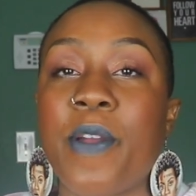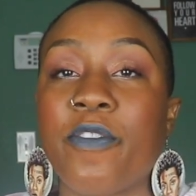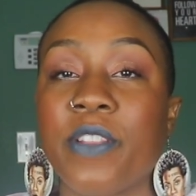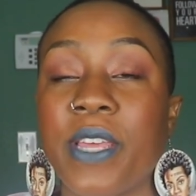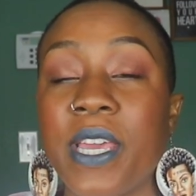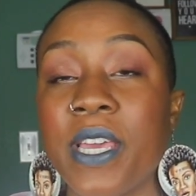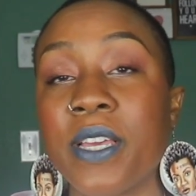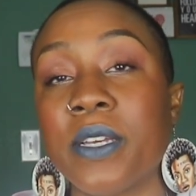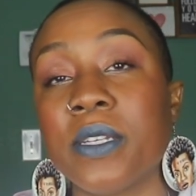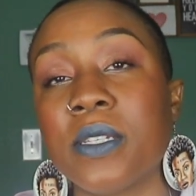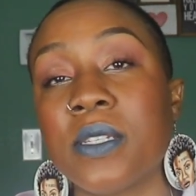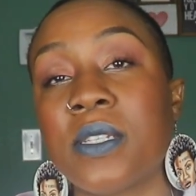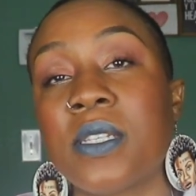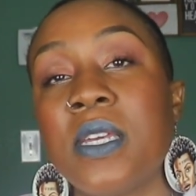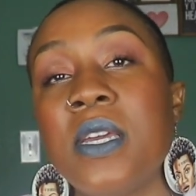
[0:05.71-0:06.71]
Beverly
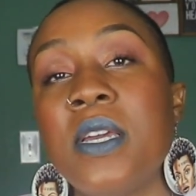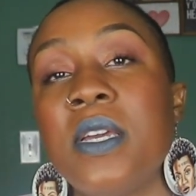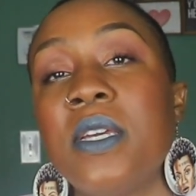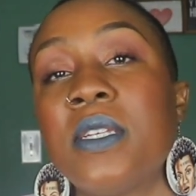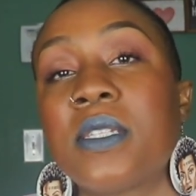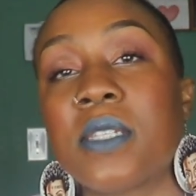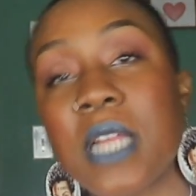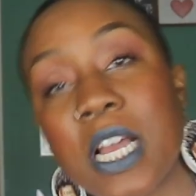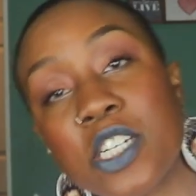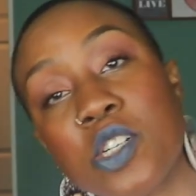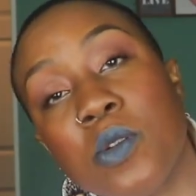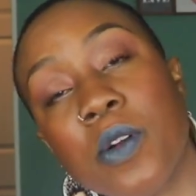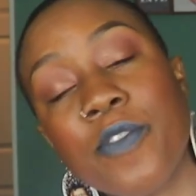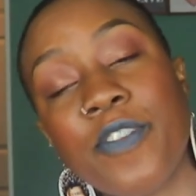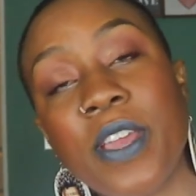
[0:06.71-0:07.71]
Hills /
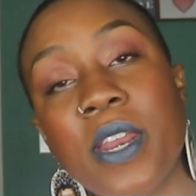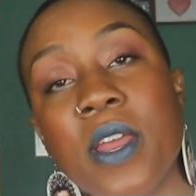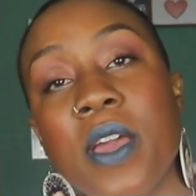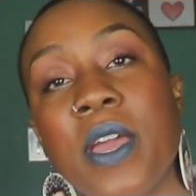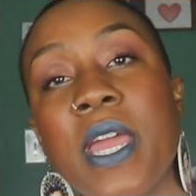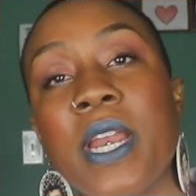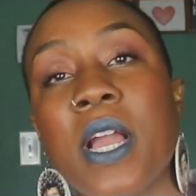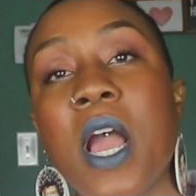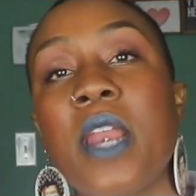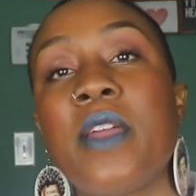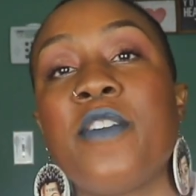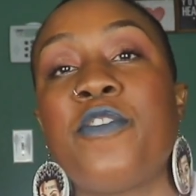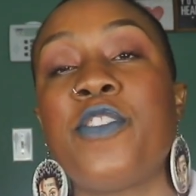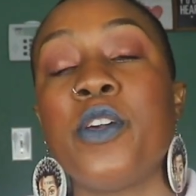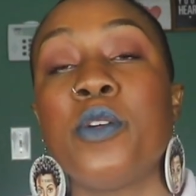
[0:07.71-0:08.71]
Norvina and kind
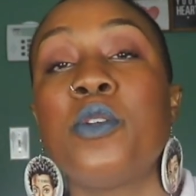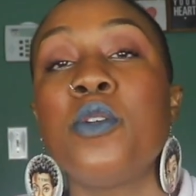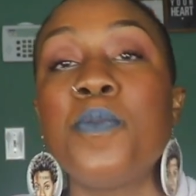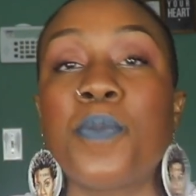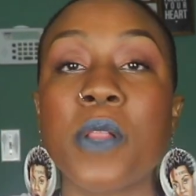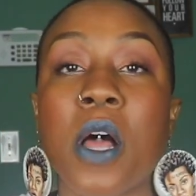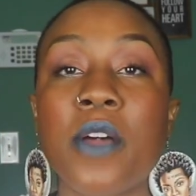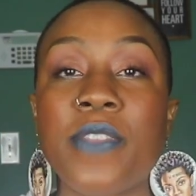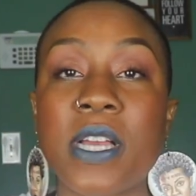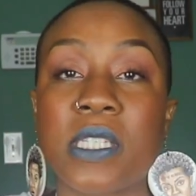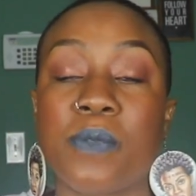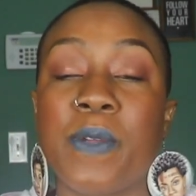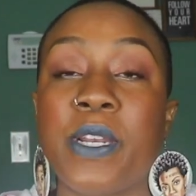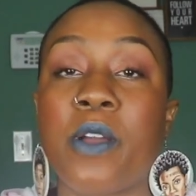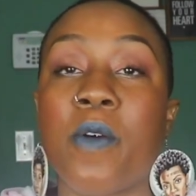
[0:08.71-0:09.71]
of the hoopla
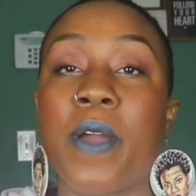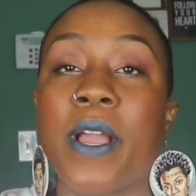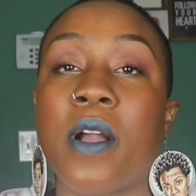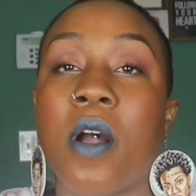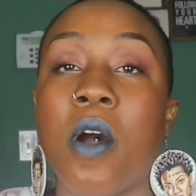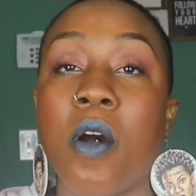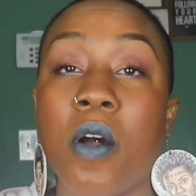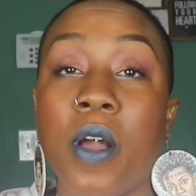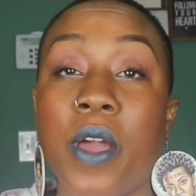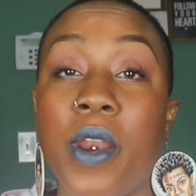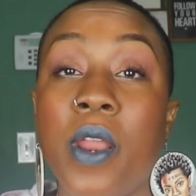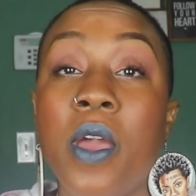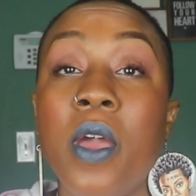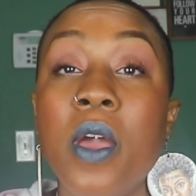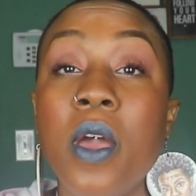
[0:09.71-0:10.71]
that's been going
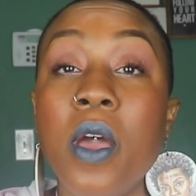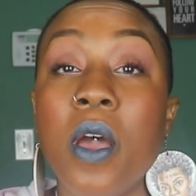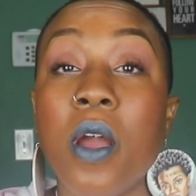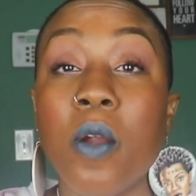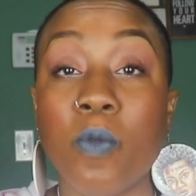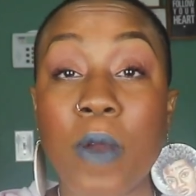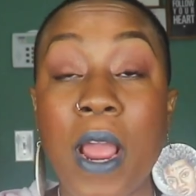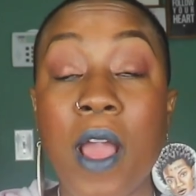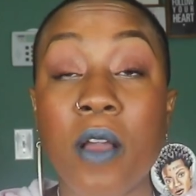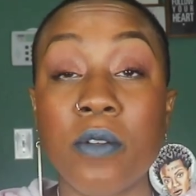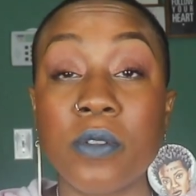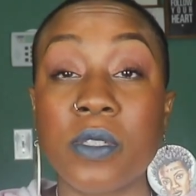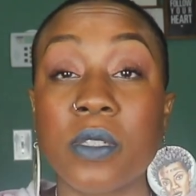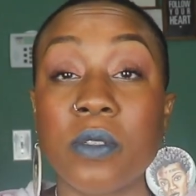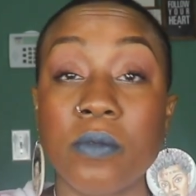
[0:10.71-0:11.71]
on
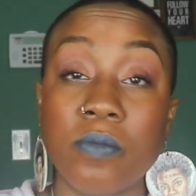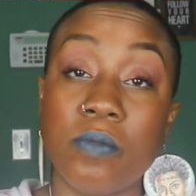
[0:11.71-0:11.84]
around